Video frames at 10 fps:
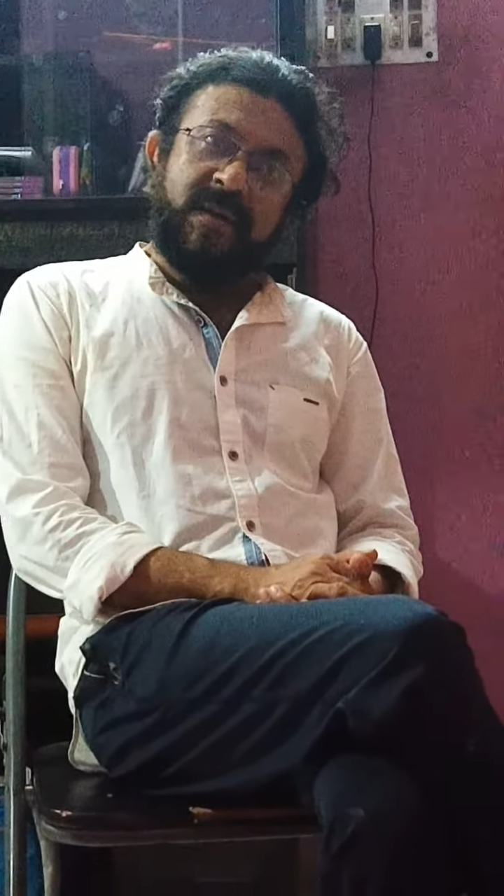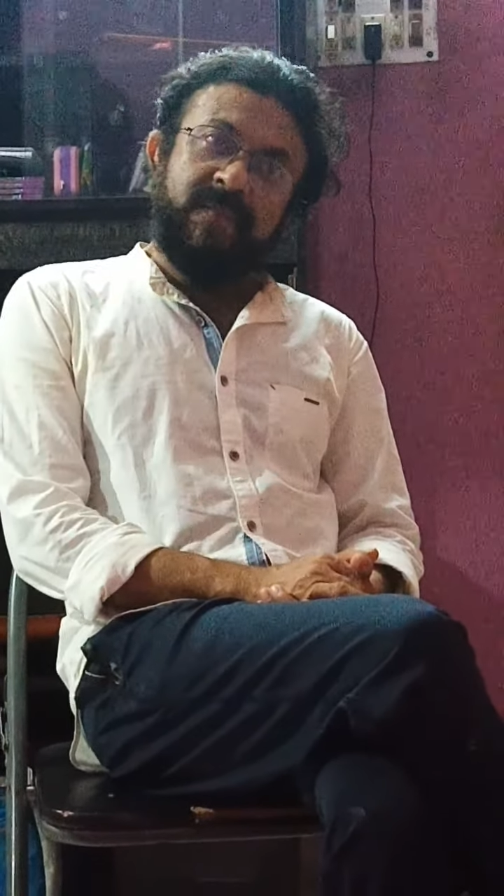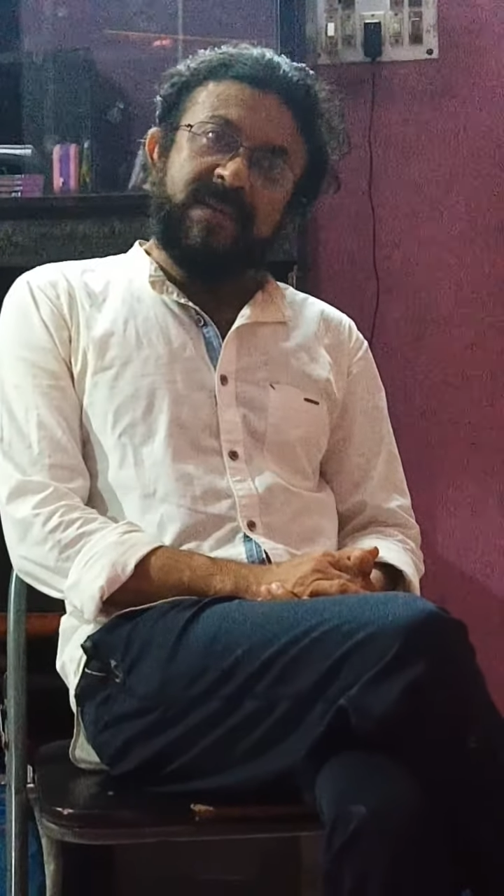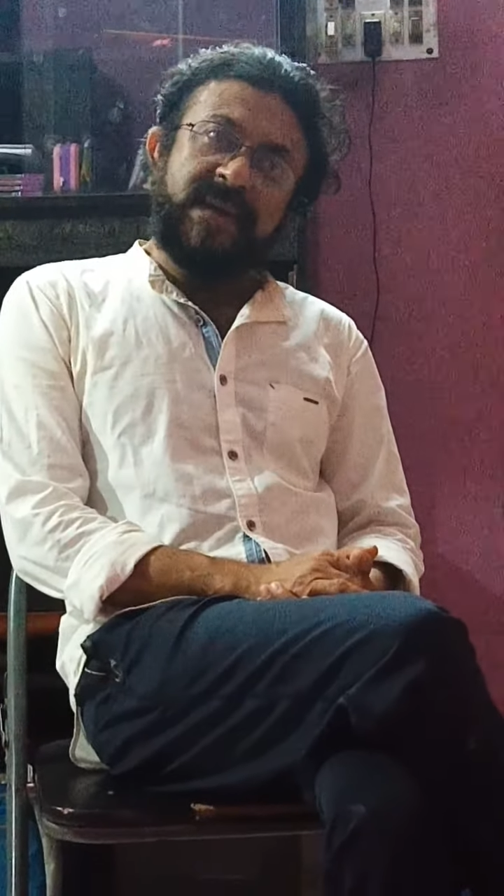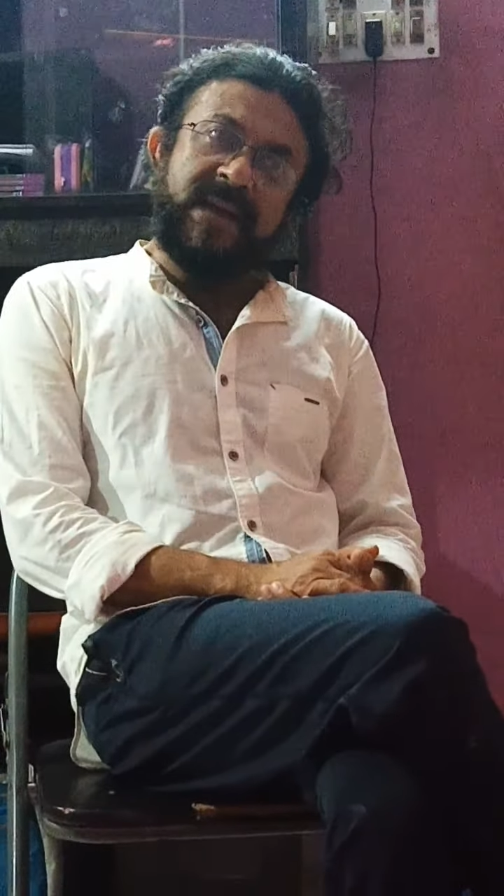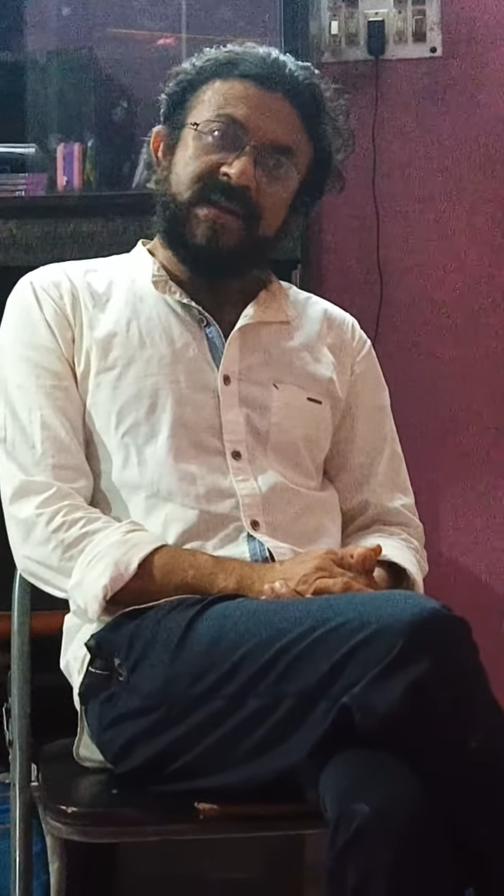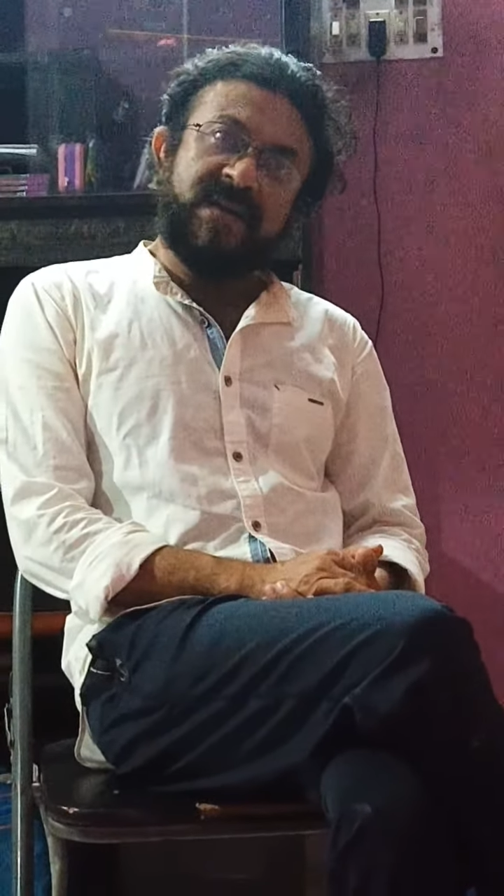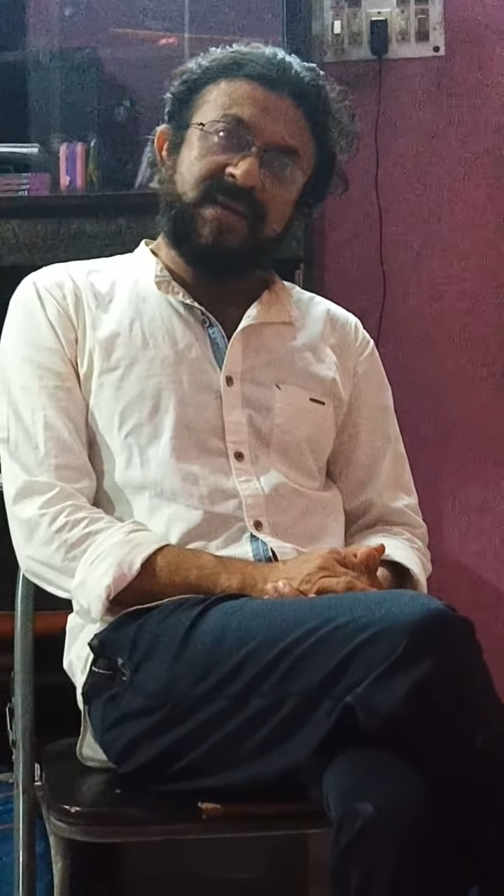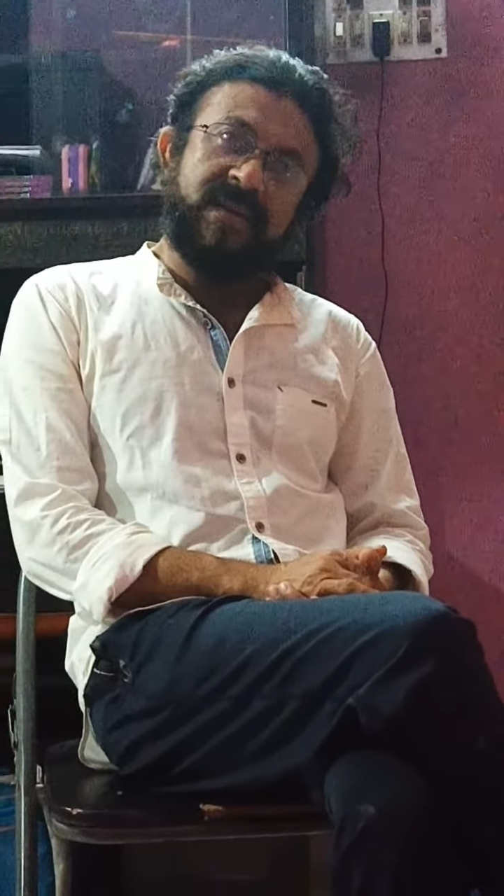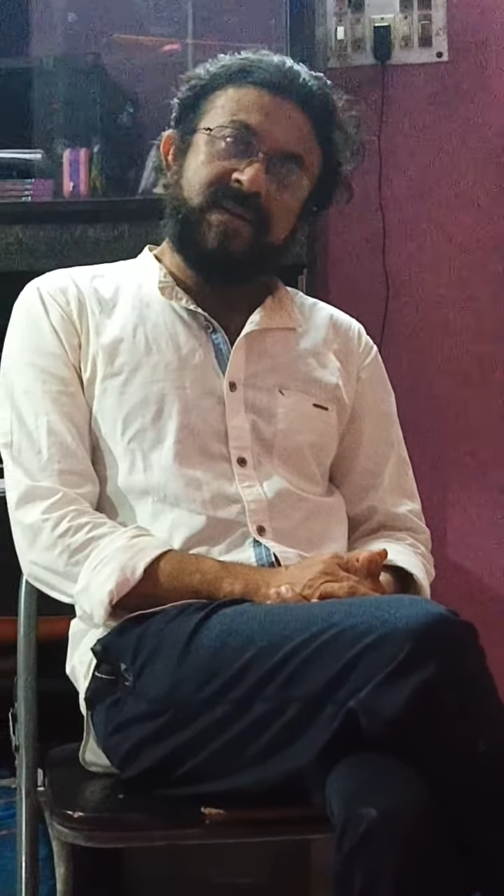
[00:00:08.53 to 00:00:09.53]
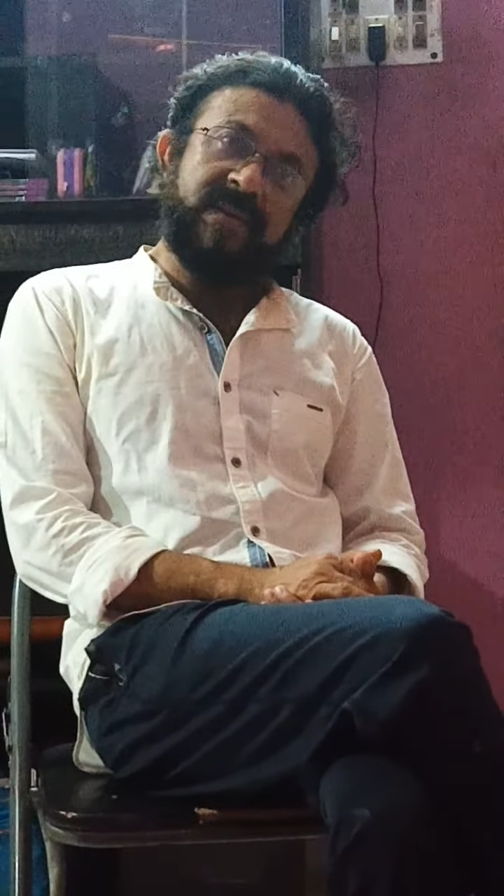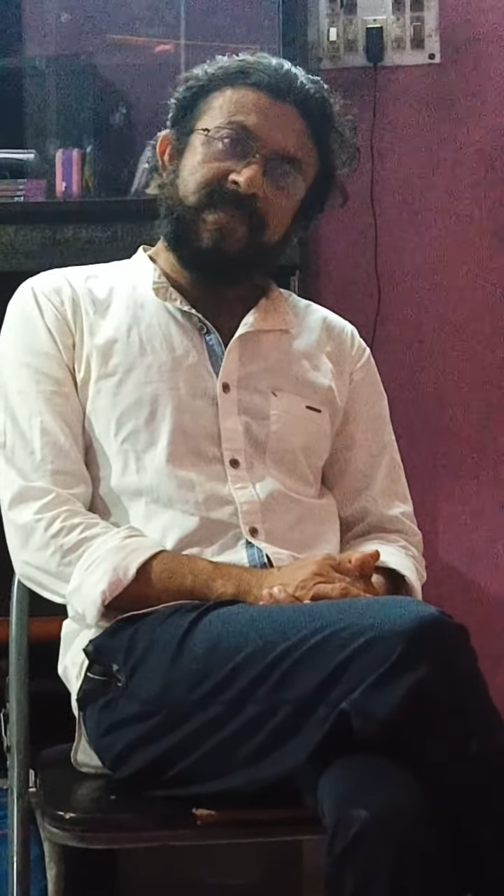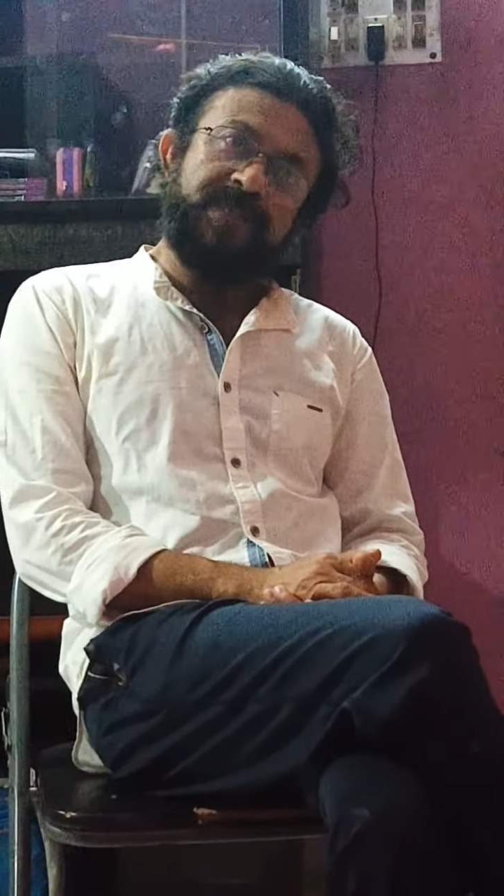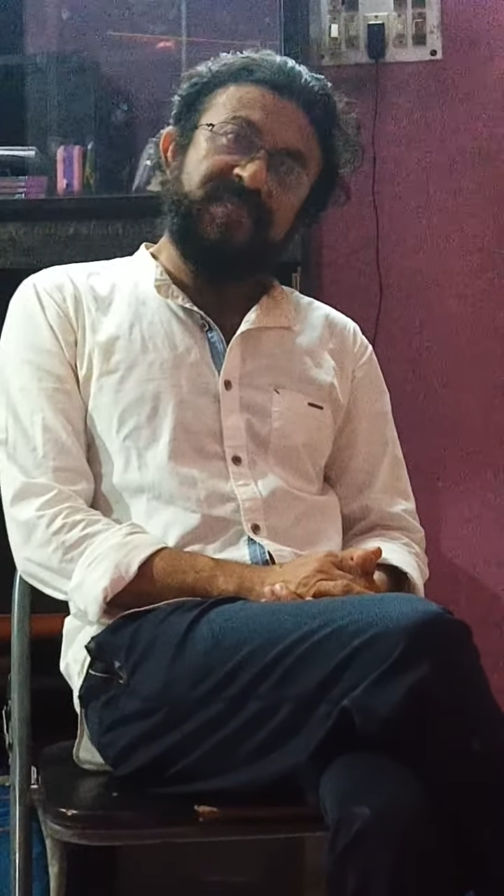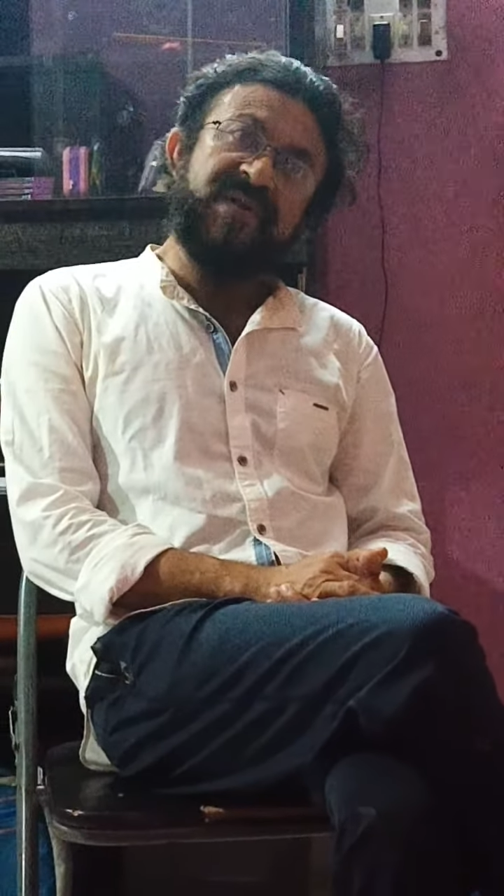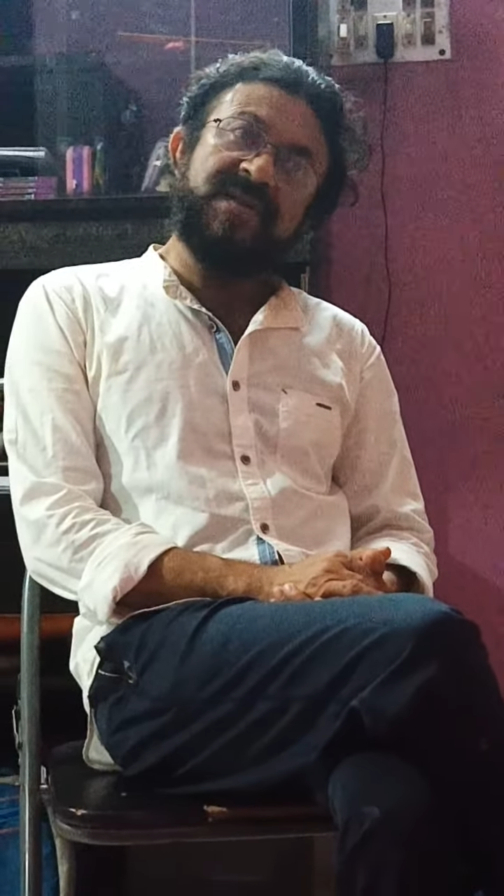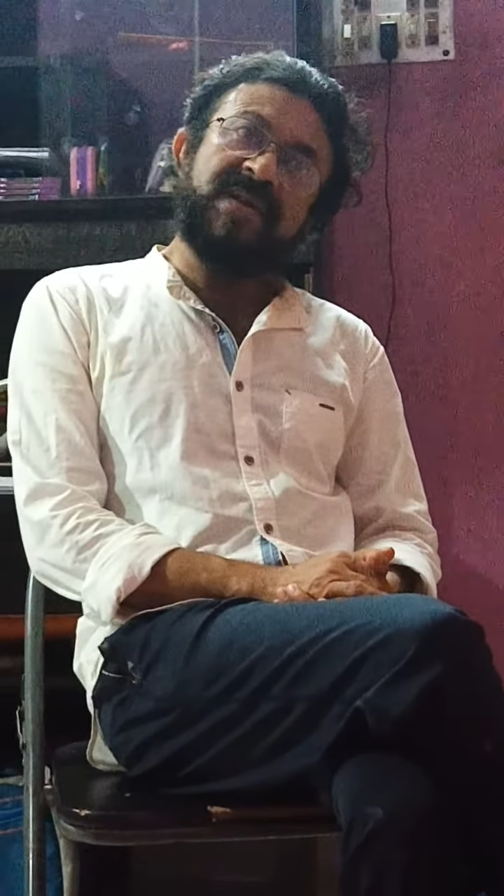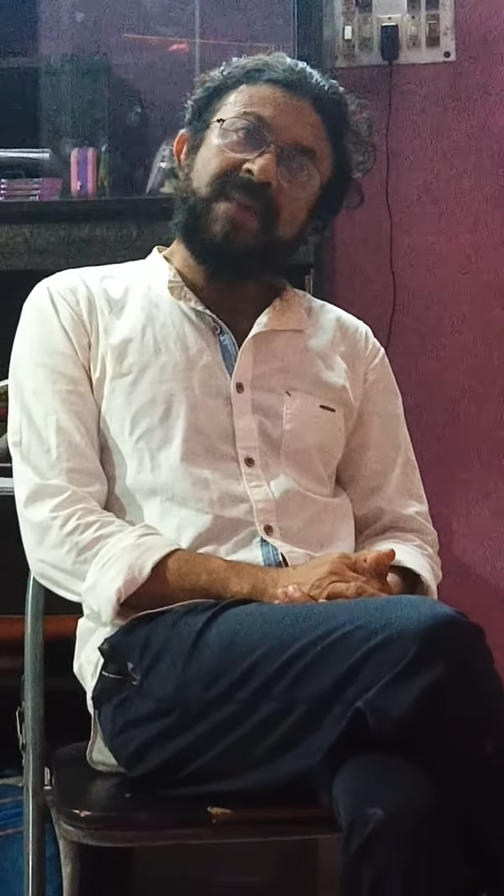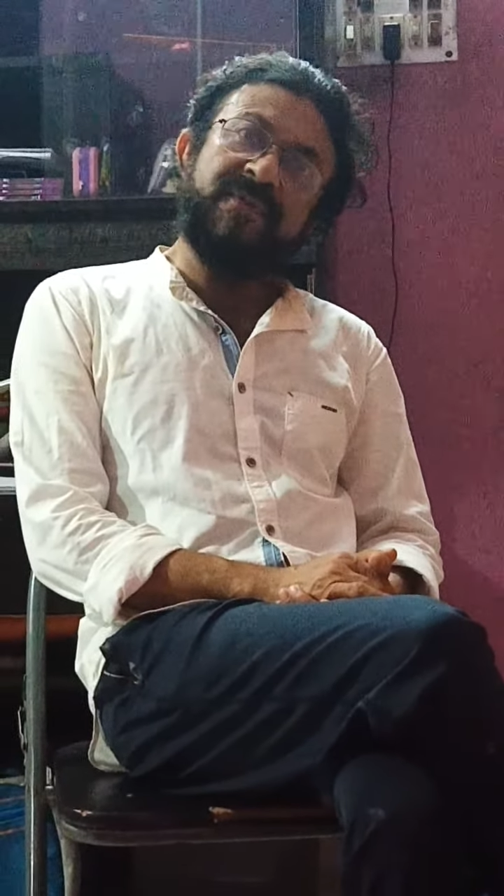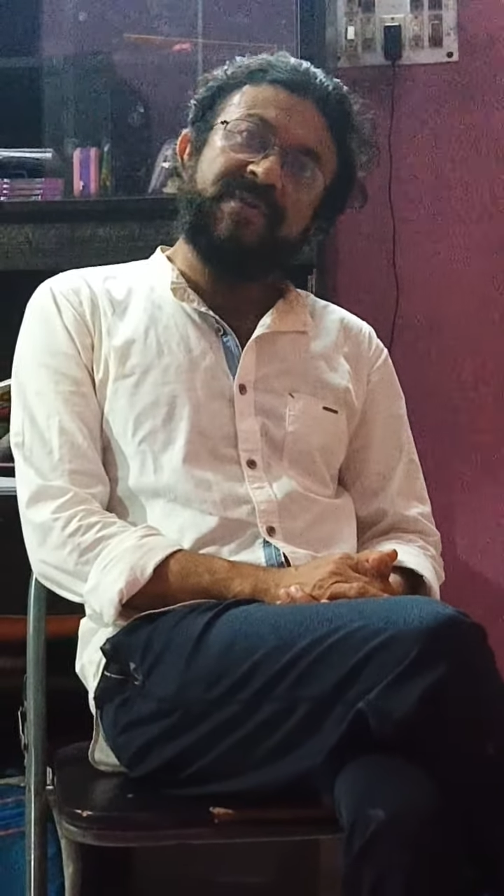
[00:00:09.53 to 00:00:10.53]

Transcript: but as this chapter